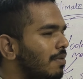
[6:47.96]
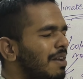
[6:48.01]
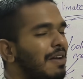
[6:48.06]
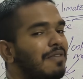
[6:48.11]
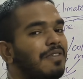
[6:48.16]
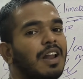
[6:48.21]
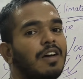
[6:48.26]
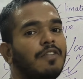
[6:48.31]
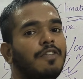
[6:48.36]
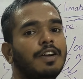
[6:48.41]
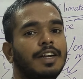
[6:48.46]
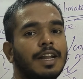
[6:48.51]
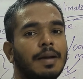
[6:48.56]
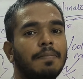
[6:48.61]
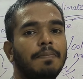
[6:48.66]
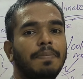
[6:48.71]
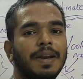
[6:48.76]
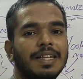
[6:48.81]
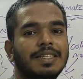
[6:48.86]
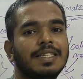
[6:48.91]
level of a
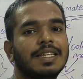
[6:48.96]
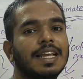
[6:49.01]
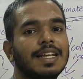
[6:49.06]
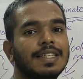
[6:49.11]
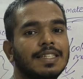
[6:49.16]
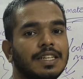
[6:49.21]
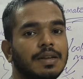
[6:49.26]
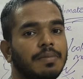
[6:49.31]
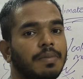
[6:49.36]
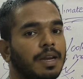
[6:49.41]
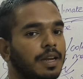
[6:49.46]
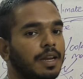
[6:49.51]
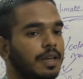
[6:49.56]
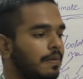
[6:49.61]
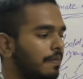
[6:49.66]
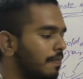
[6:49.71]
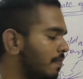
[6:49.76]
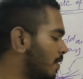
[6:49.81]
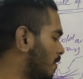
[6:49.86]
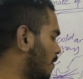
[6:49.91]
temperature extremity.